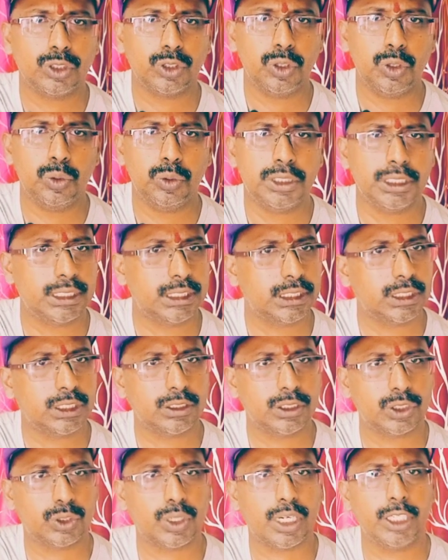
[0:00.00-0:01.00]
So you just
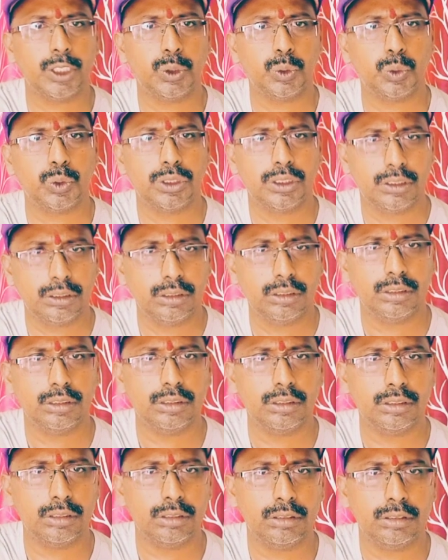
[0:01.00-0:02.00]
try to
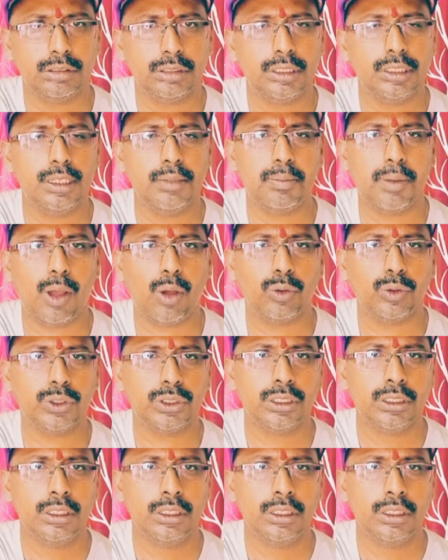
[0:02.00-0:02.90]
think about